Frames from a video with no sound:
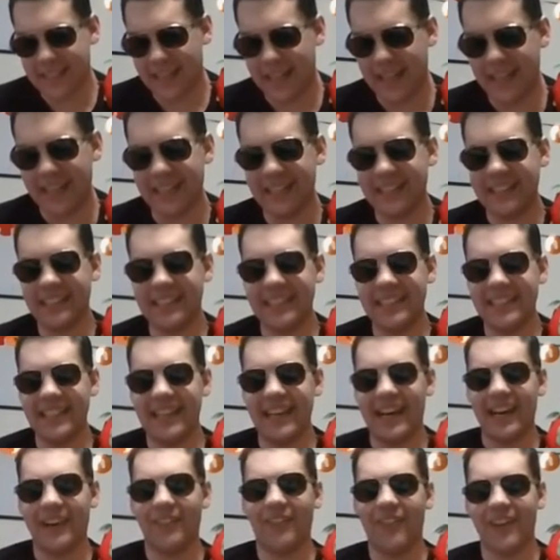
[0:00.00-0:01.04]
I need,
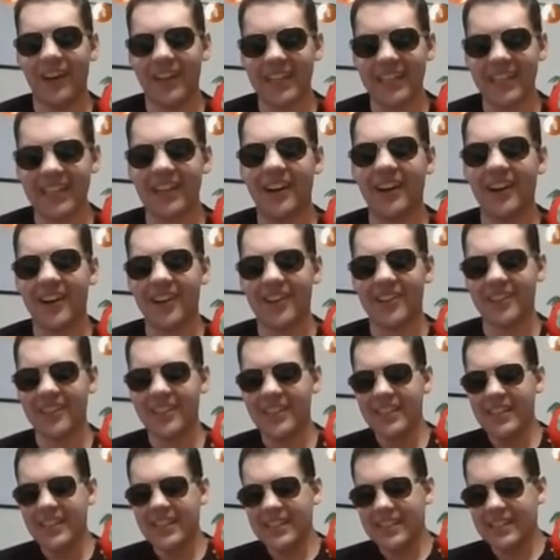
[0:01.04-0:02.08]
I want a car
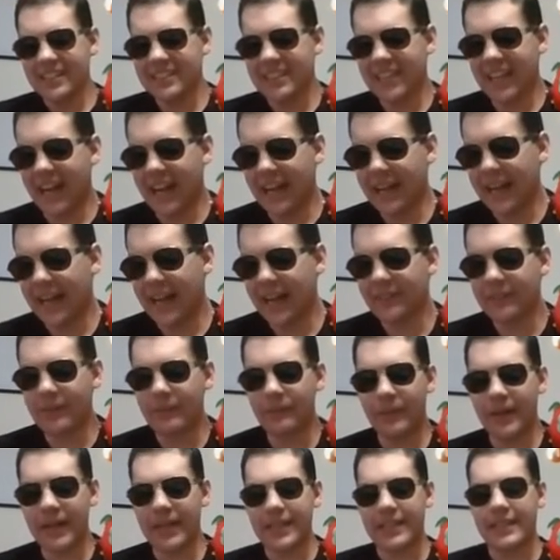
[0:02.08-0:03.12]
because I have a
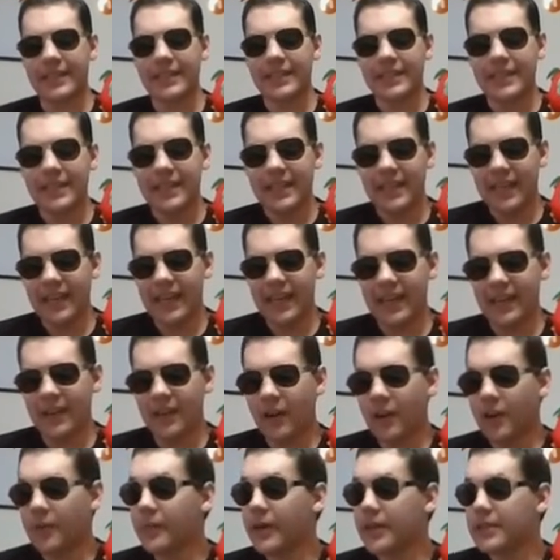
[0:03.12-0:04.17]
bike and
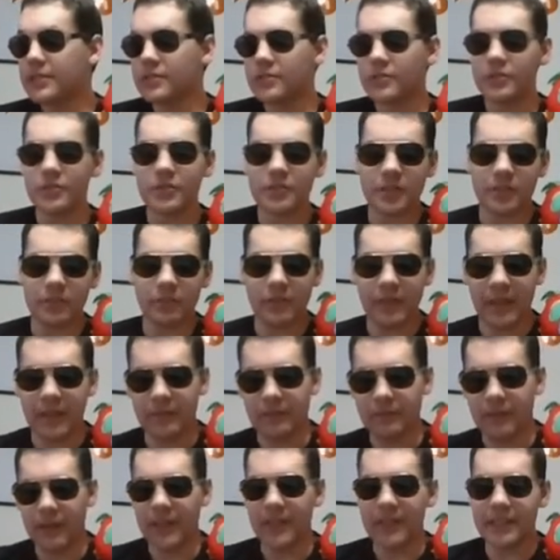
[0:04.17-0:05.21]
all my schools are like
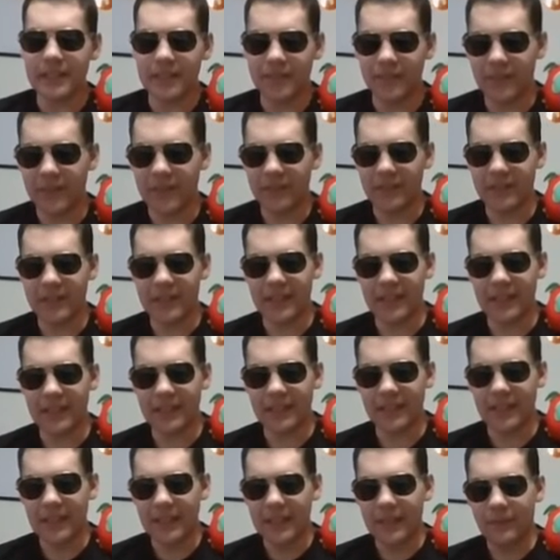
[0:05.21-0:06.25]
relatively within
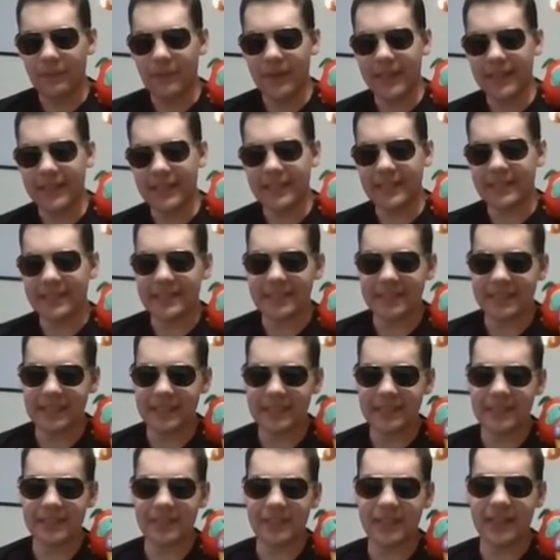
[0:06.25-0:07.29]
biking distance.
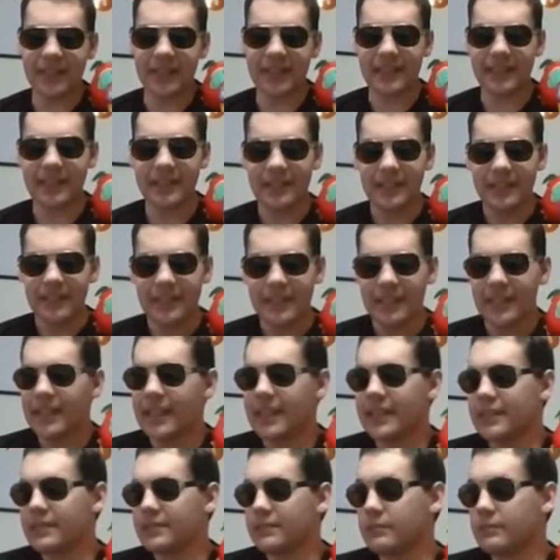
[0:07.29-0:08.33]
So like it